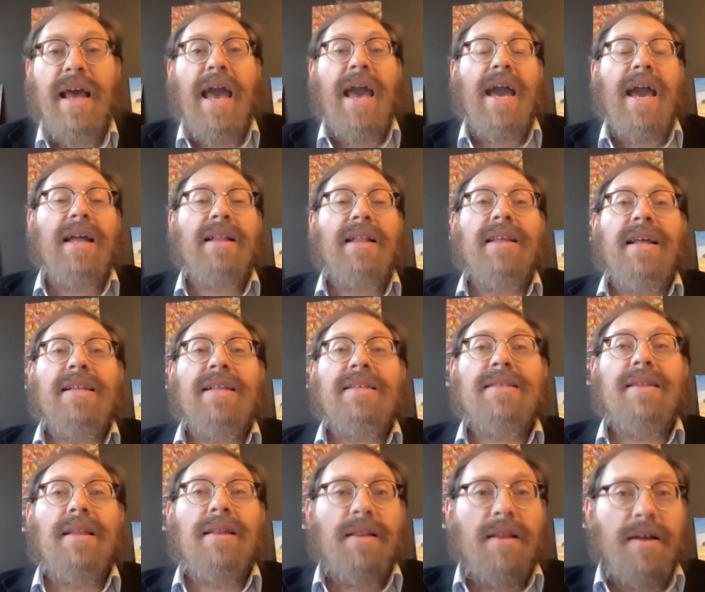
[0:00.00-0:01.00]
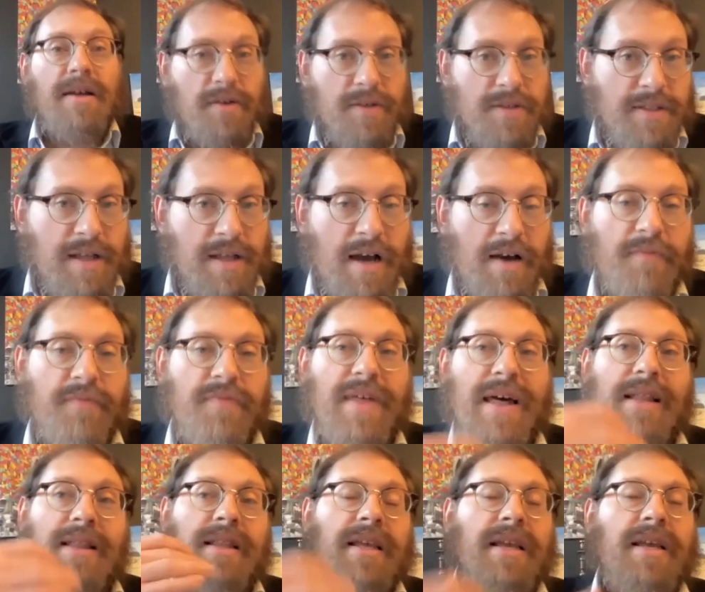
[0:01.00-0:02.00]
and it's the little stuff
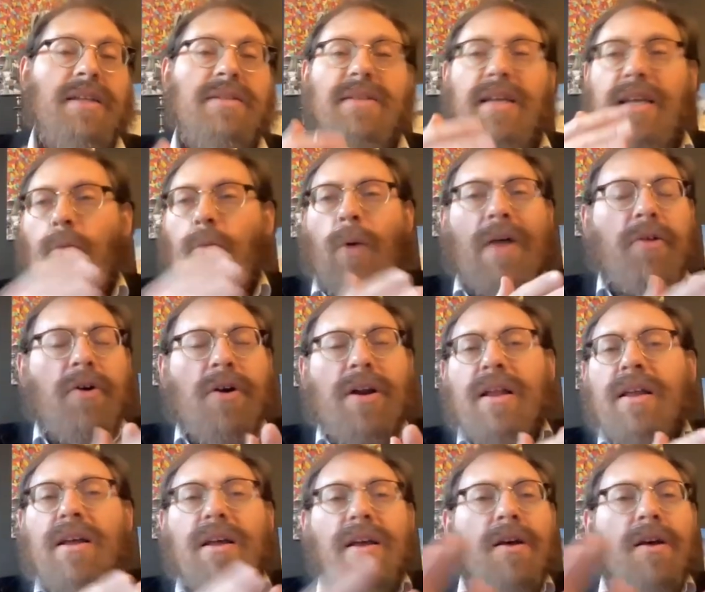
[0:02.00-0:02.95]
that leads whether